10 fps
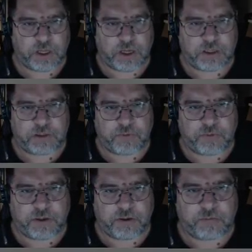add in
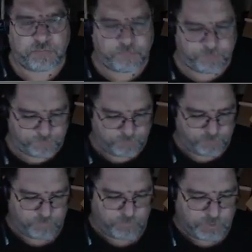right here,
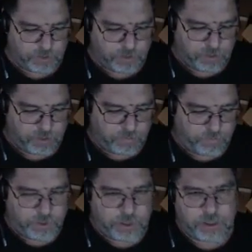
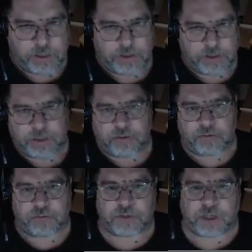play
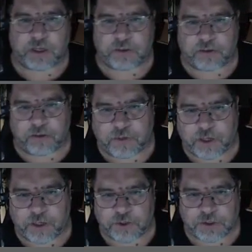sound at
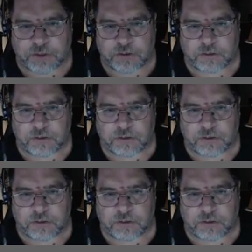location,